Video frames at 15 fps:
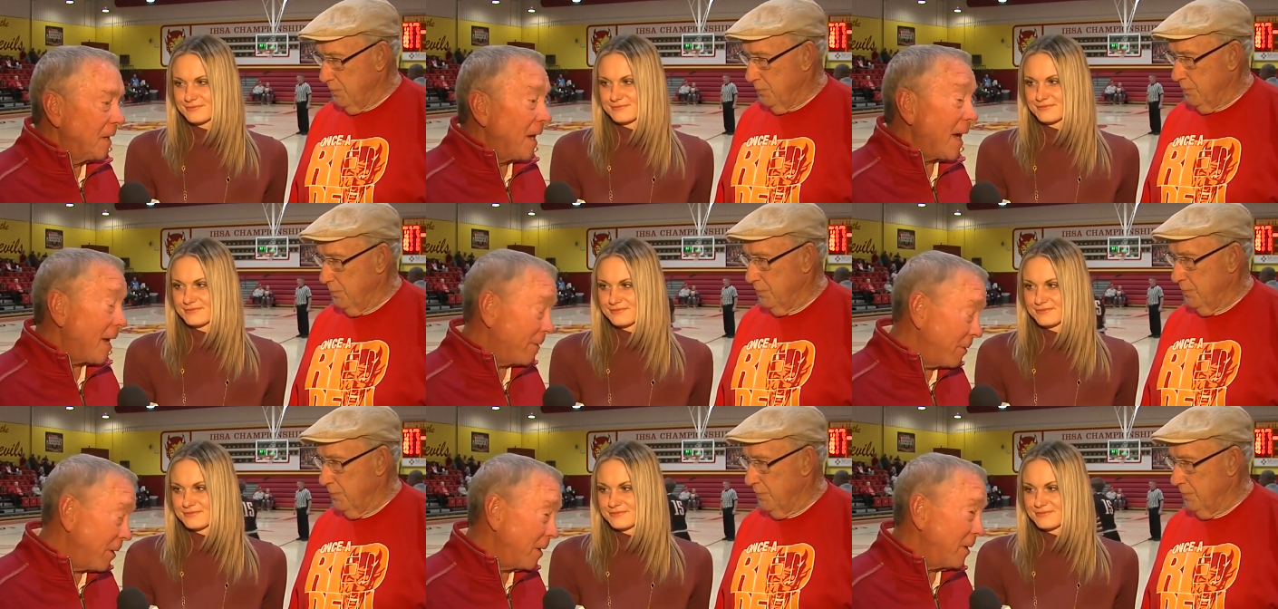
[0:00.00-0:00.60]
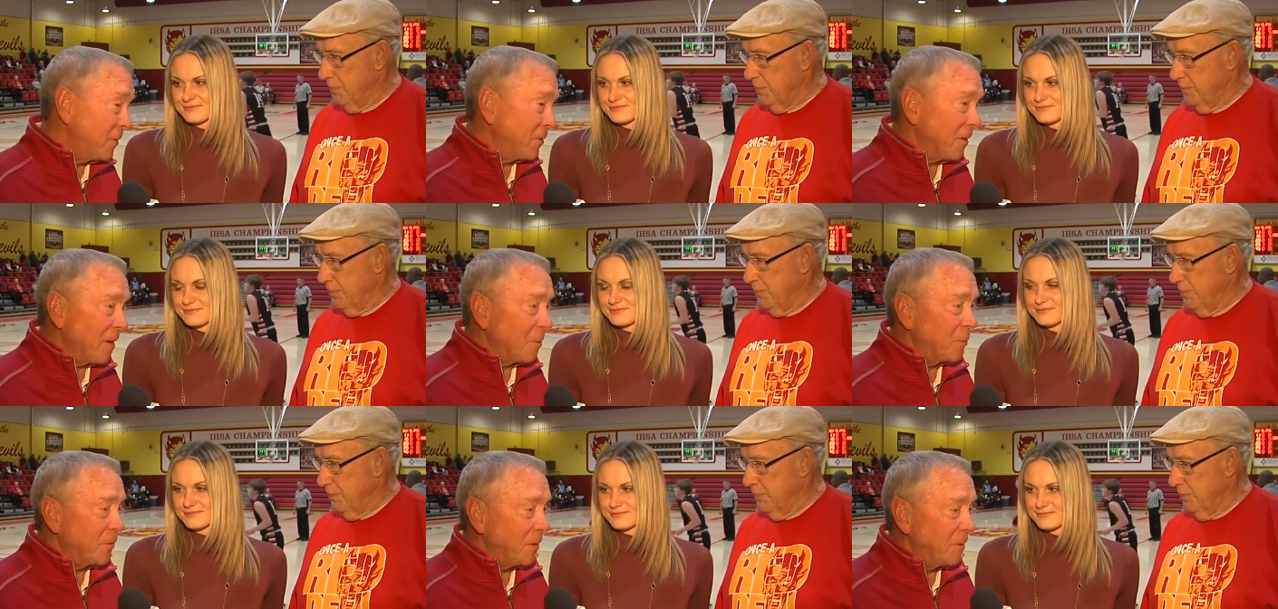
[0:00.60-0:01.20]
Speaker 1: athletics, and
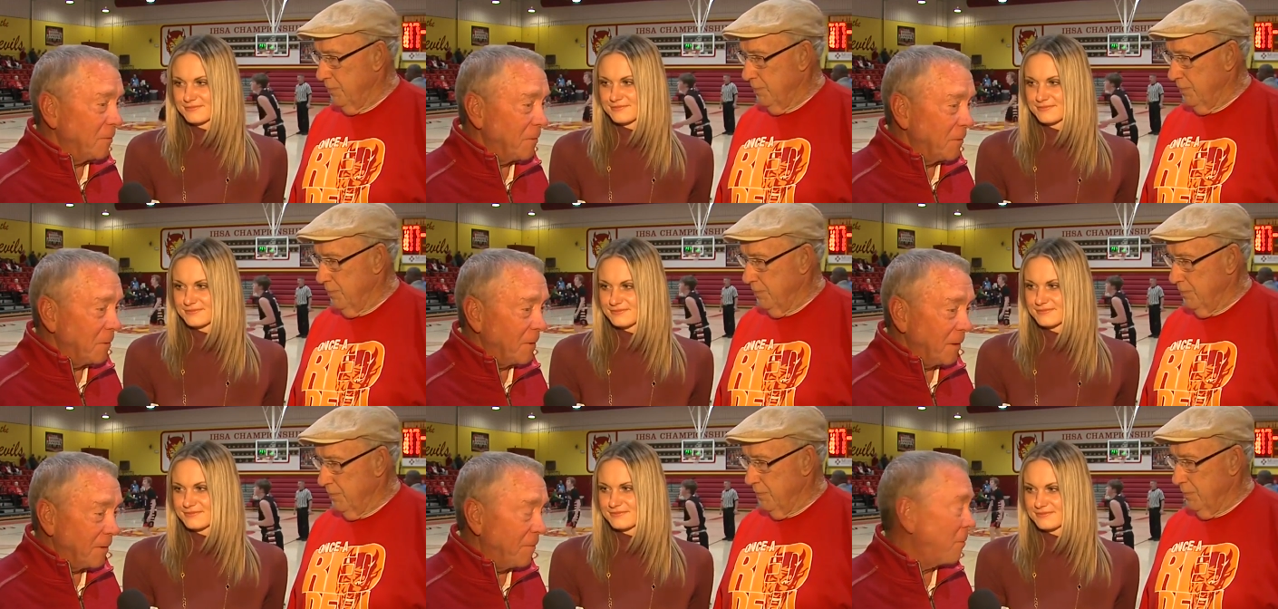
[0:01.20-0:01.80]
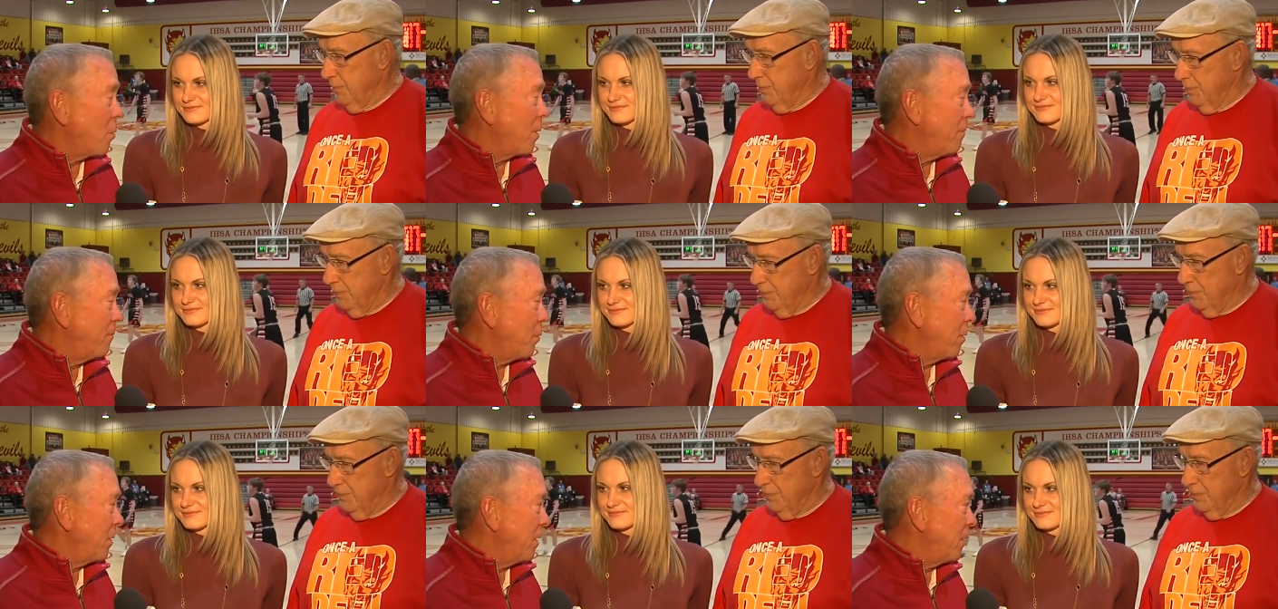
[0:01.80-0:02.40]
I was in it for like
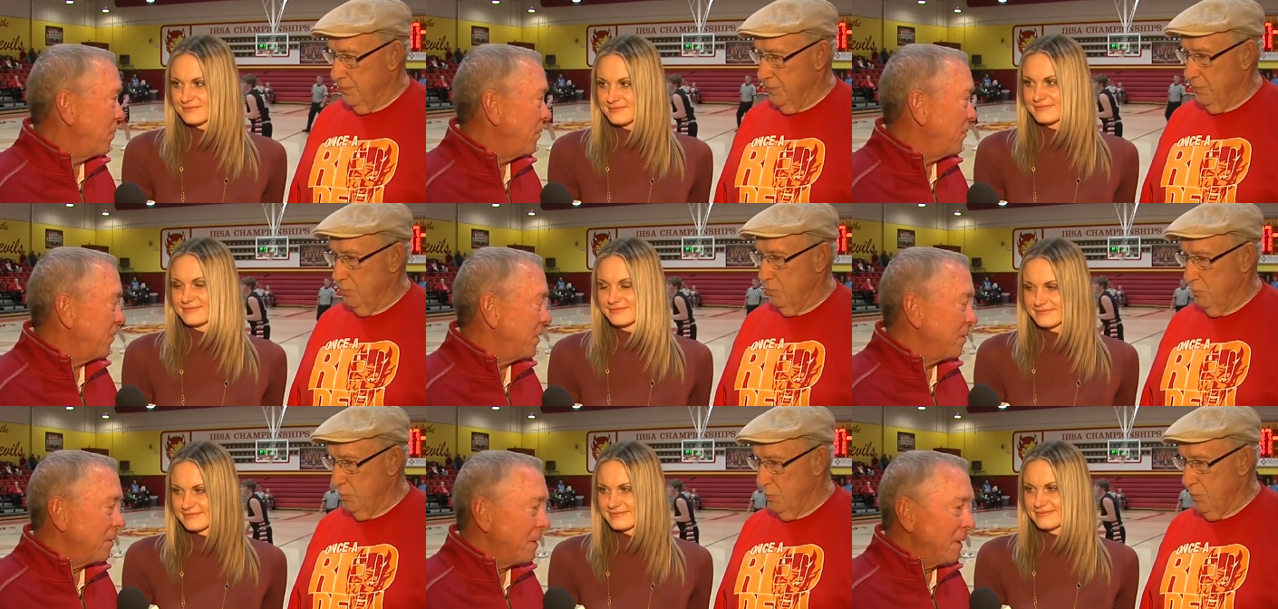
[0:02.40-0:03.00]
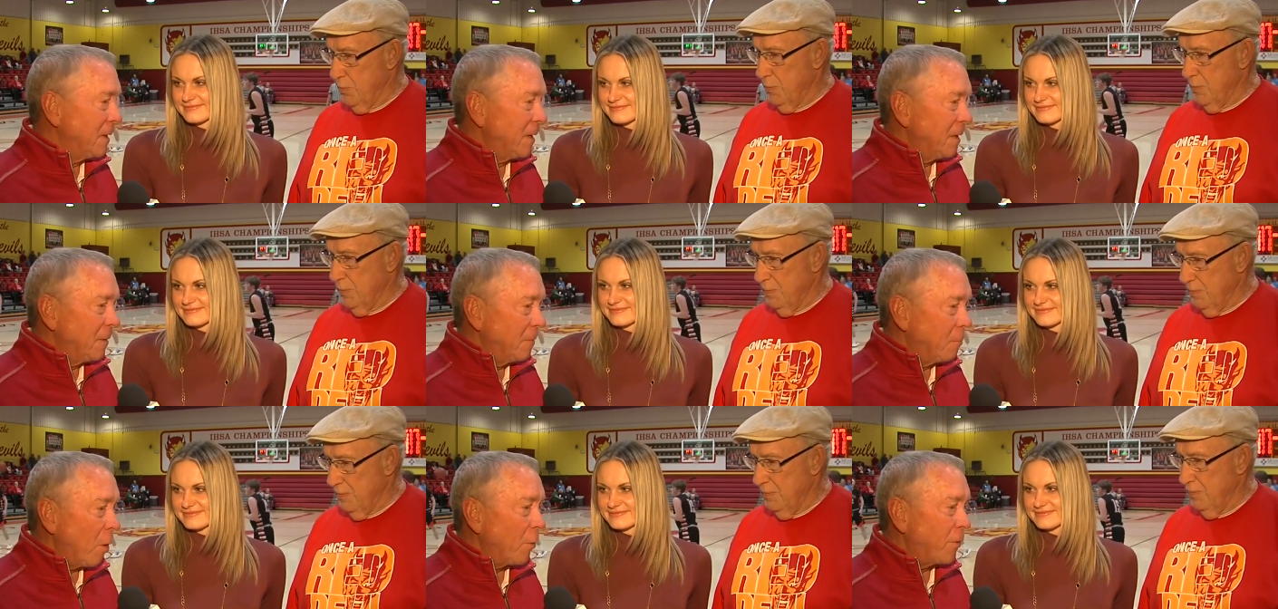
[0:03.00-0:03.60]
44 years, in
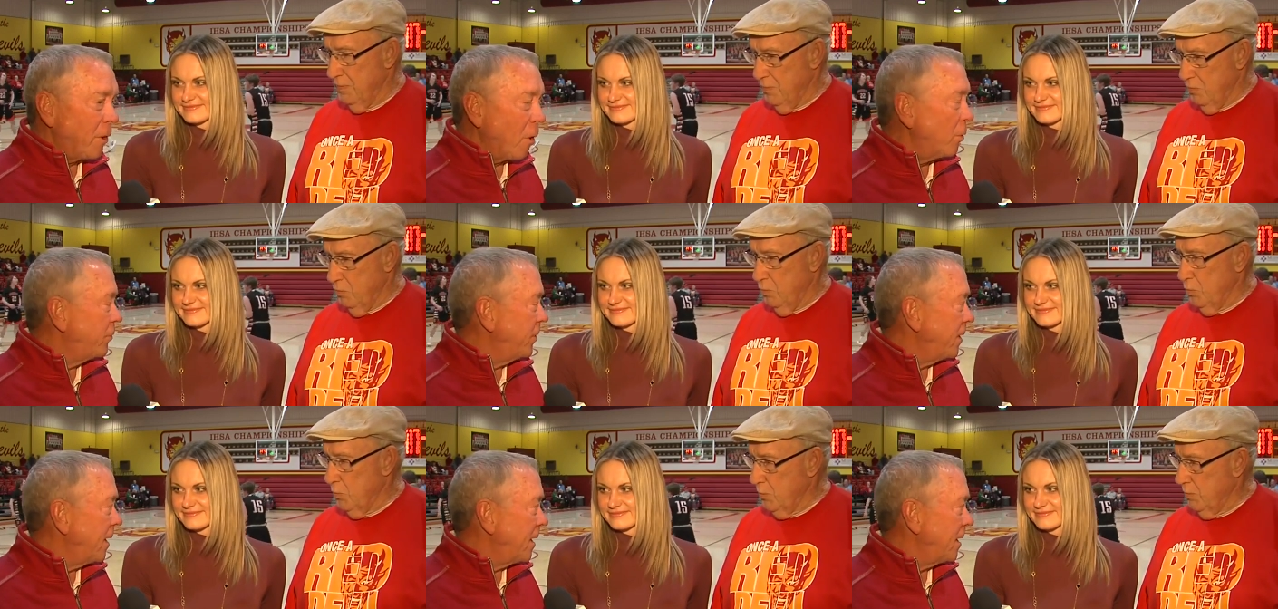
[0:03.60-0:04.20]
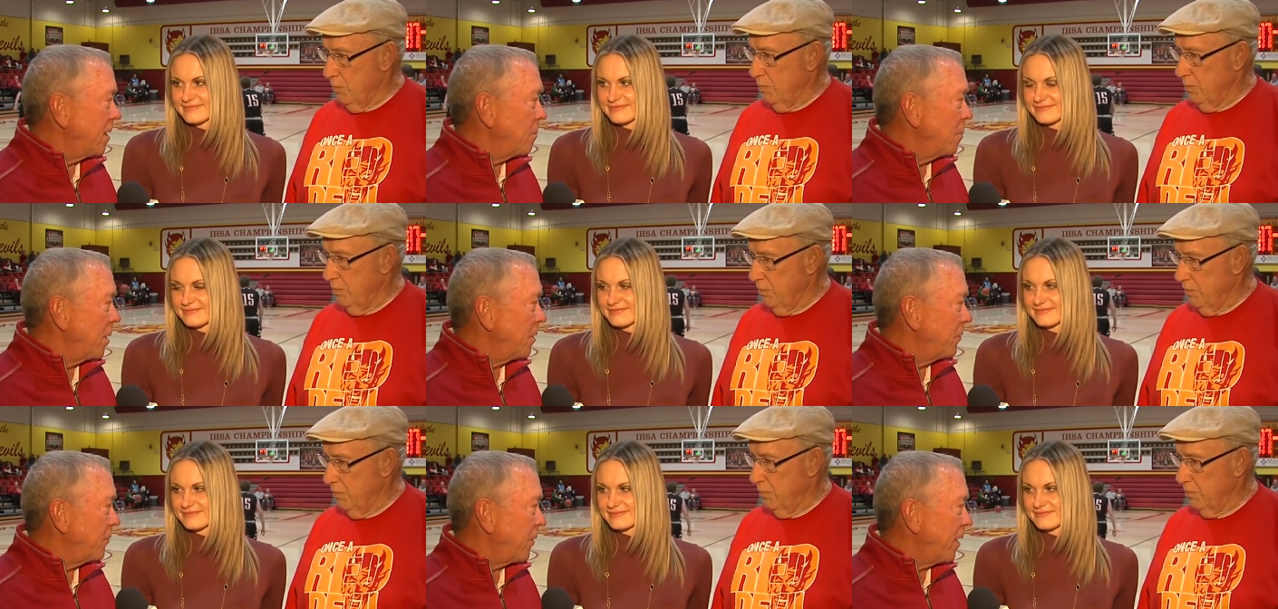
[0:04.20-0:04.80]
both coaching and in
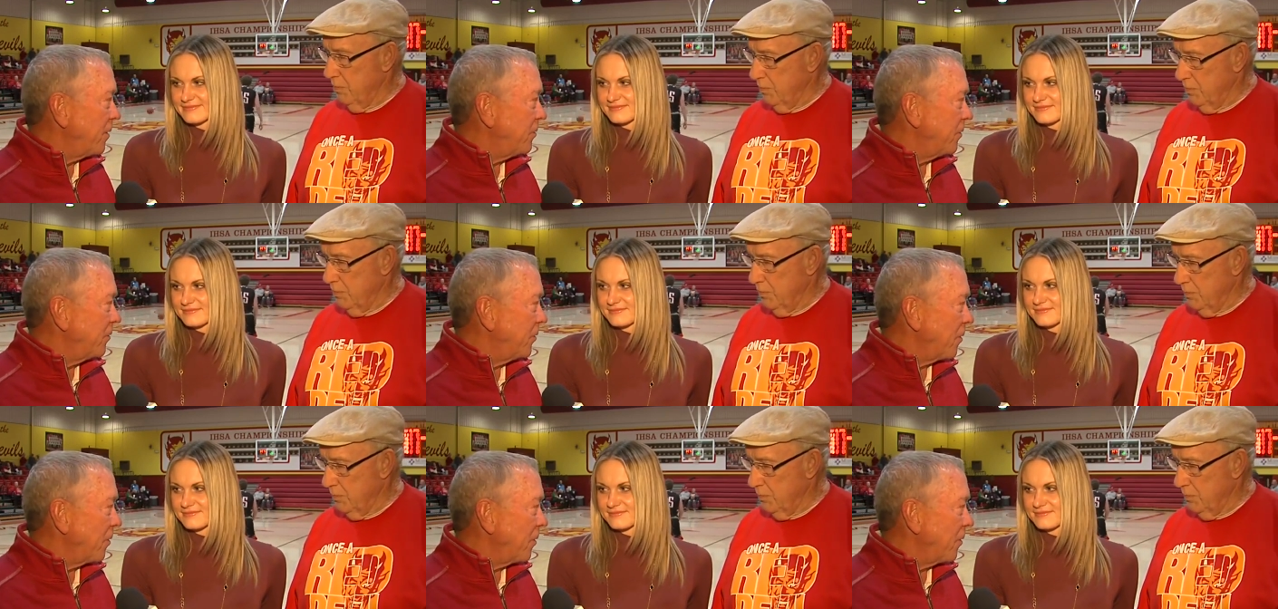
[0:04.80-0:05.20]
administration.